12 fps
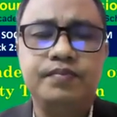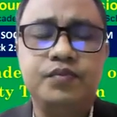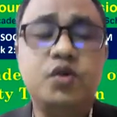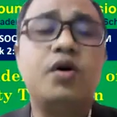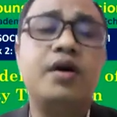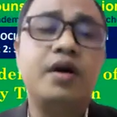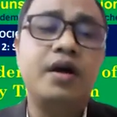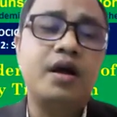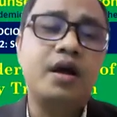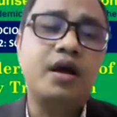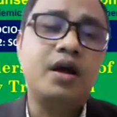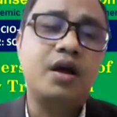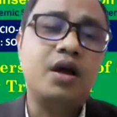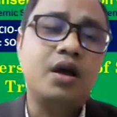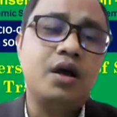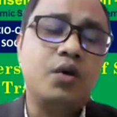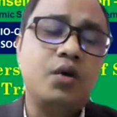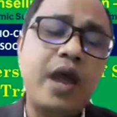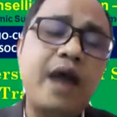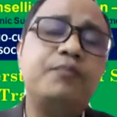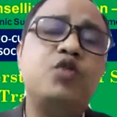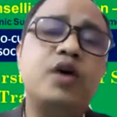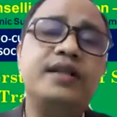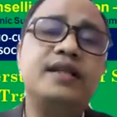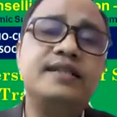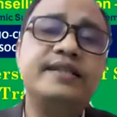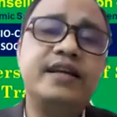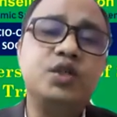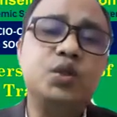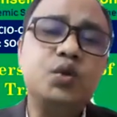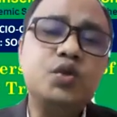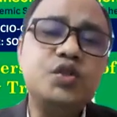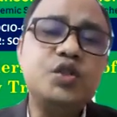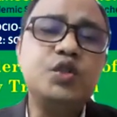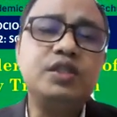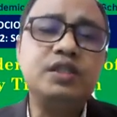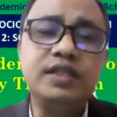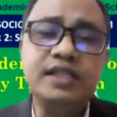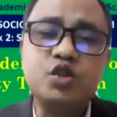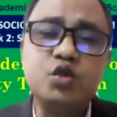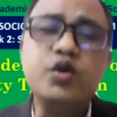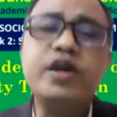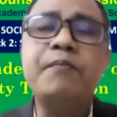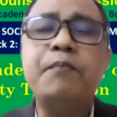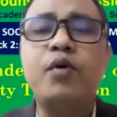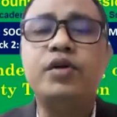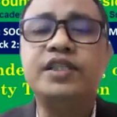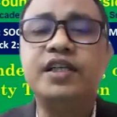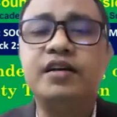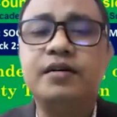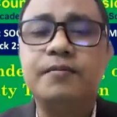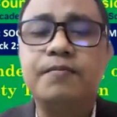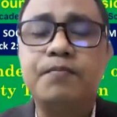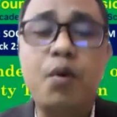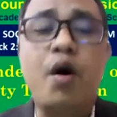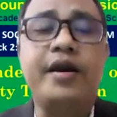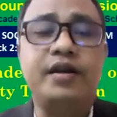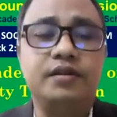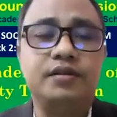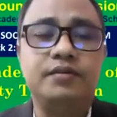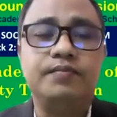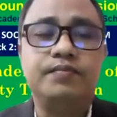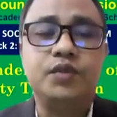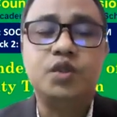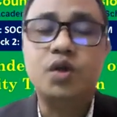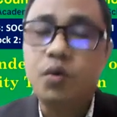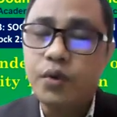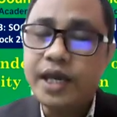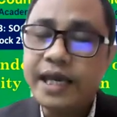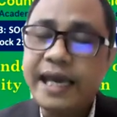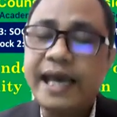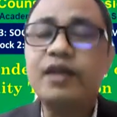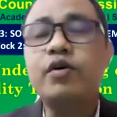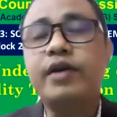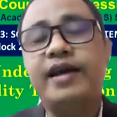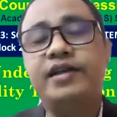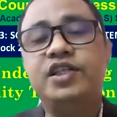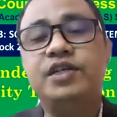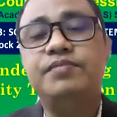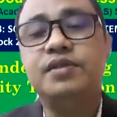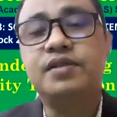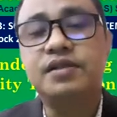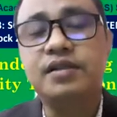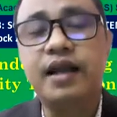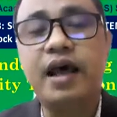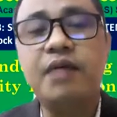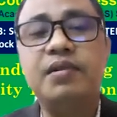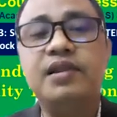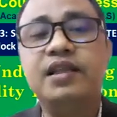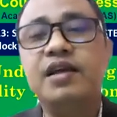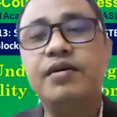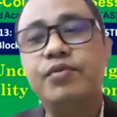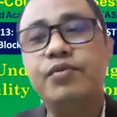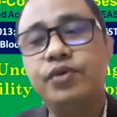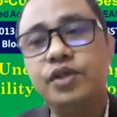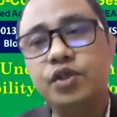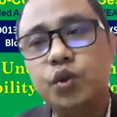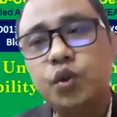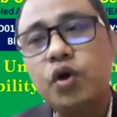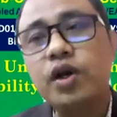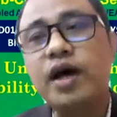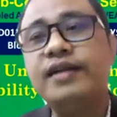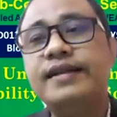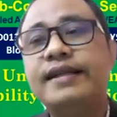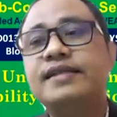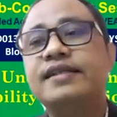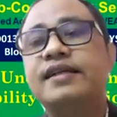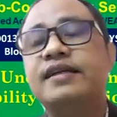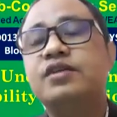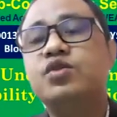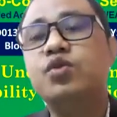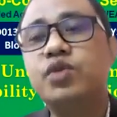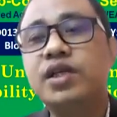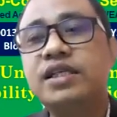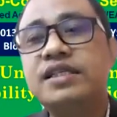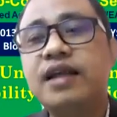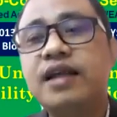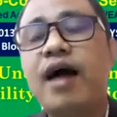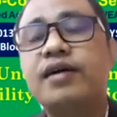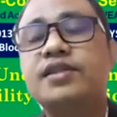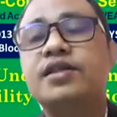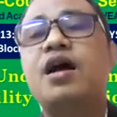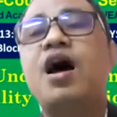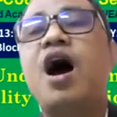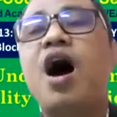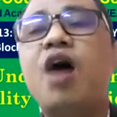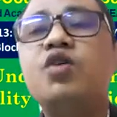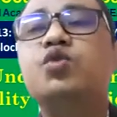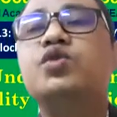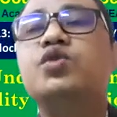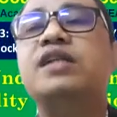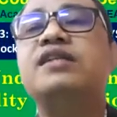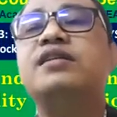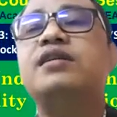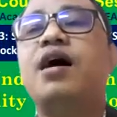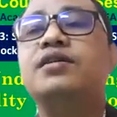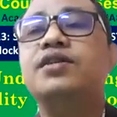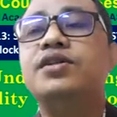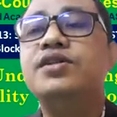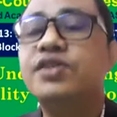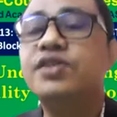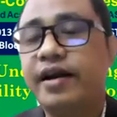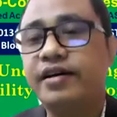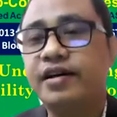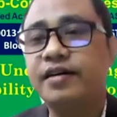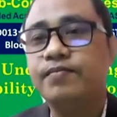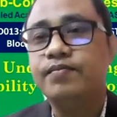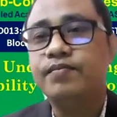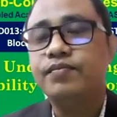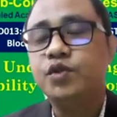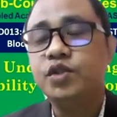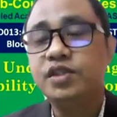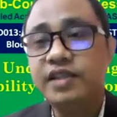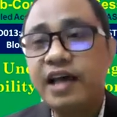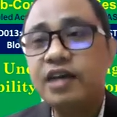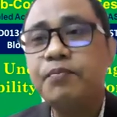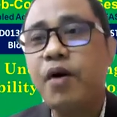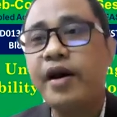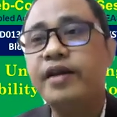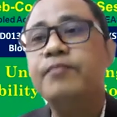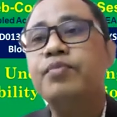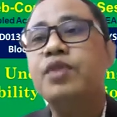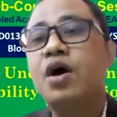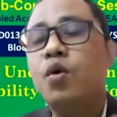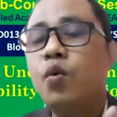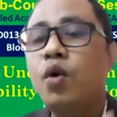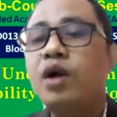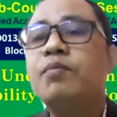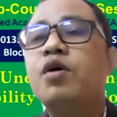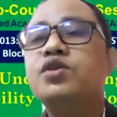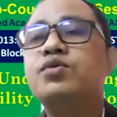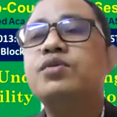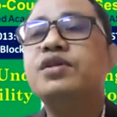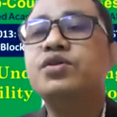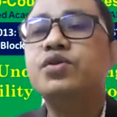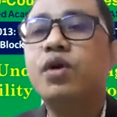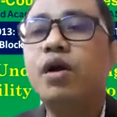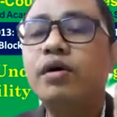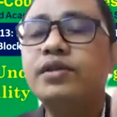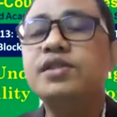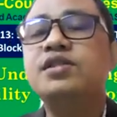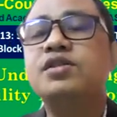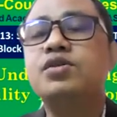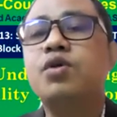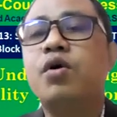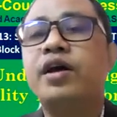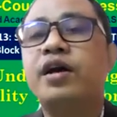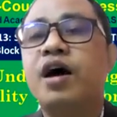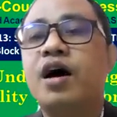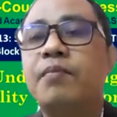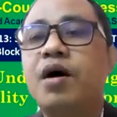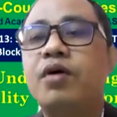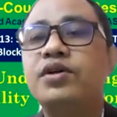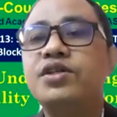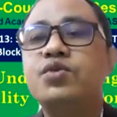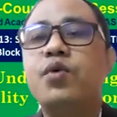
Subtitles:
So we have to understand these two important points. So we cannot achieve sustainability if we do not understand the social structure, how social structure is created. So in that point, what most of the sociologists talking about is